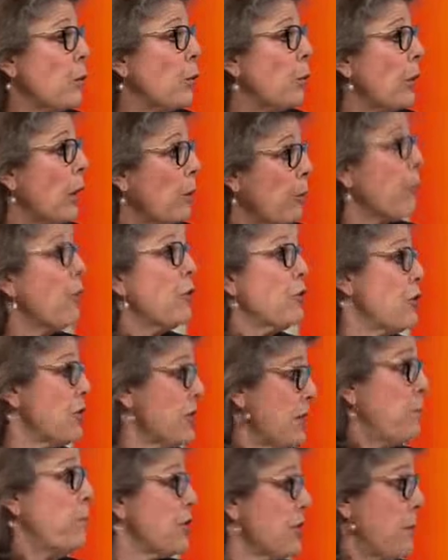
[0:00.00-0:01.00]
all approach
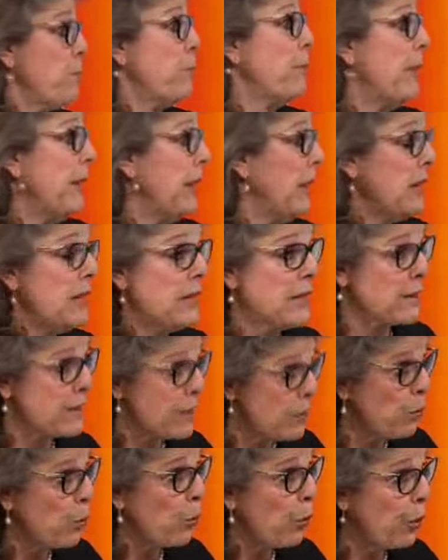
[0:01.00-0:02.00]
simply
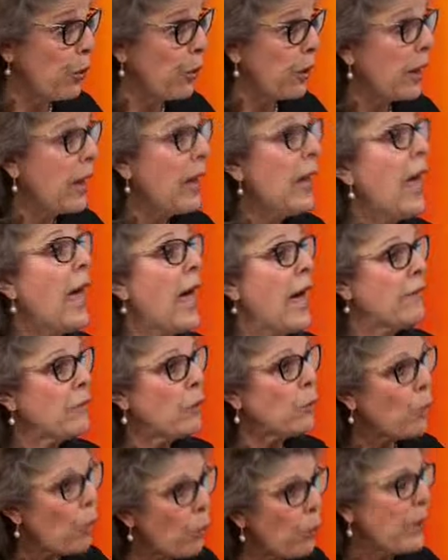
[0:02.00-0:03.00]
doesn't work, and
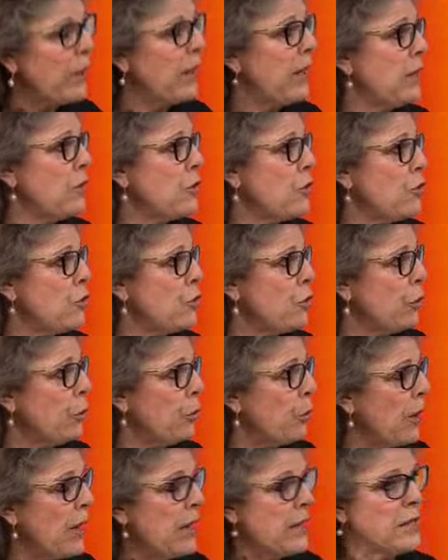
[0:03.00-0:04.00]
that what we need to
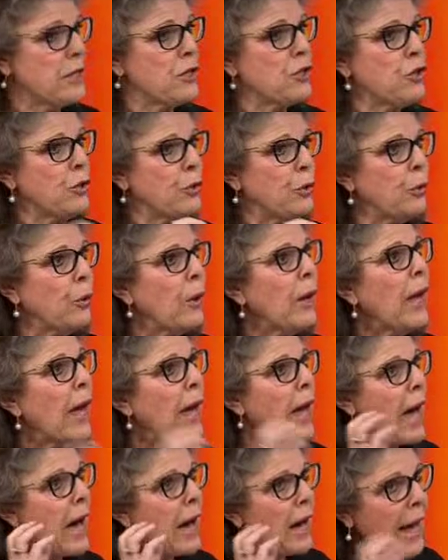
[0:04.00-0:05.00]
do is to
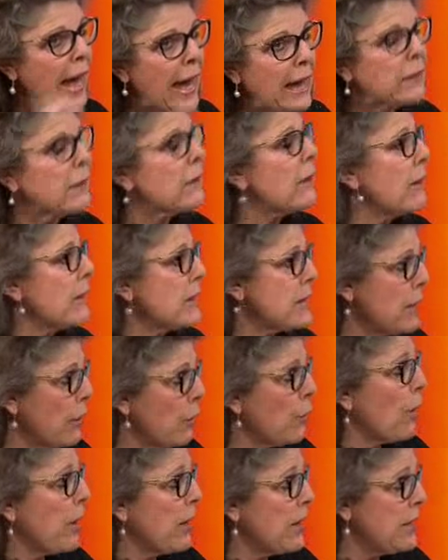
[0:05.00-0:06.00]
analyse in
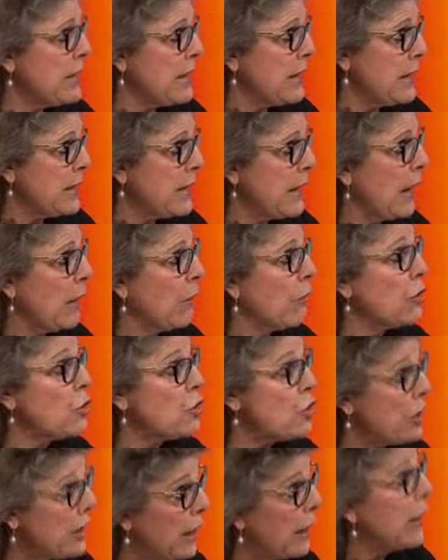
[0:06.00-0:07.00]
great detail the
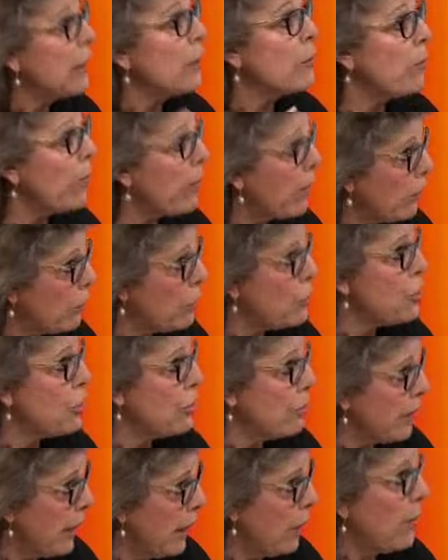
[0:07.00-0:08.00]
genetic and
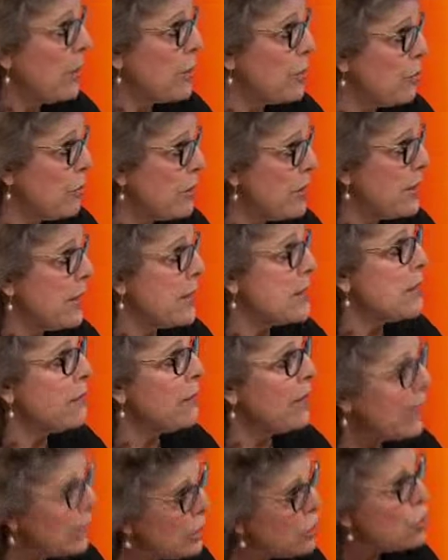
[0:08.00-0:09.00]
biological characteristics of
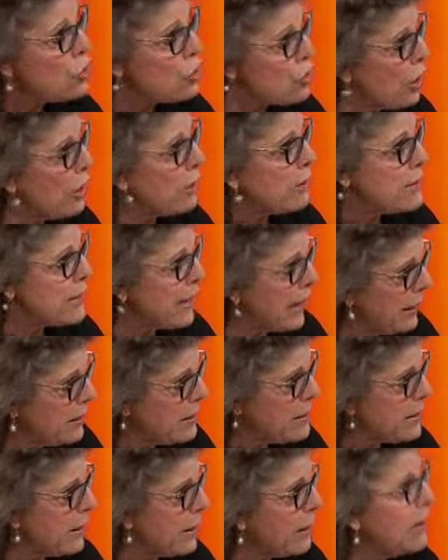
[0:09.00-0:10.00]
each child's
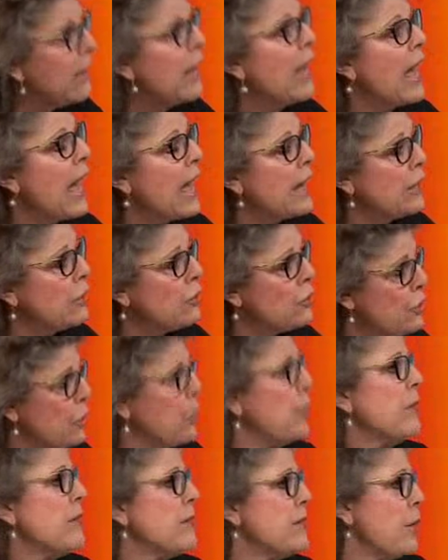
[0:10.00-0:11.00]
cancer, and in
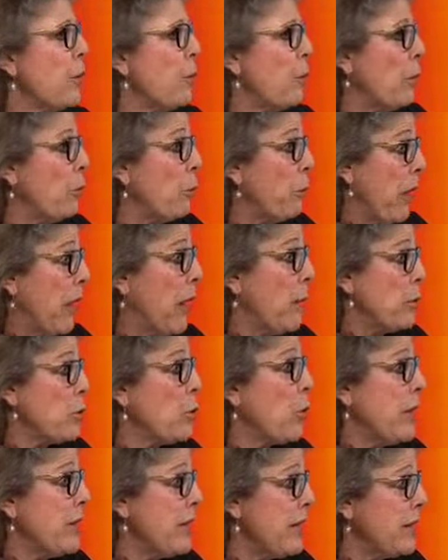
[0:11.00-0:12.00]
doing so we will be able
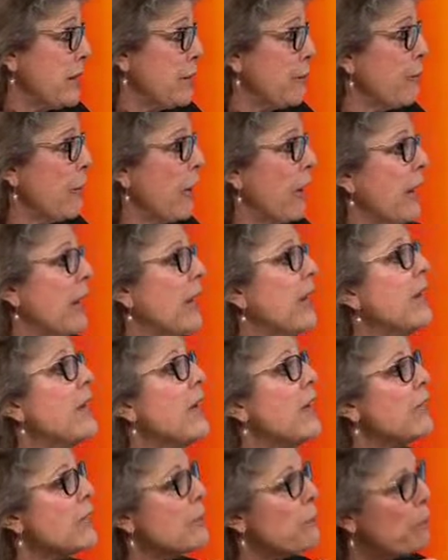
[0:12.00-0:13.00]
to identify
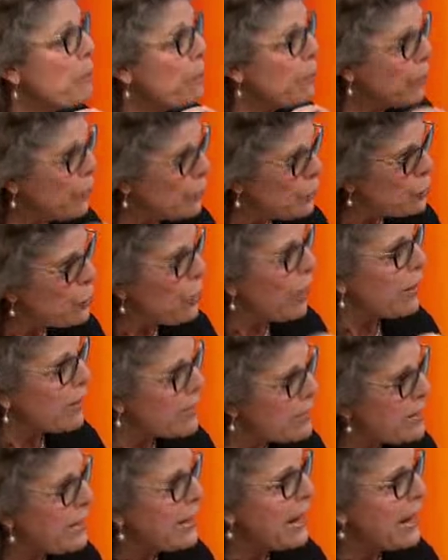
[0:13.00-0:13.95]
the drugs that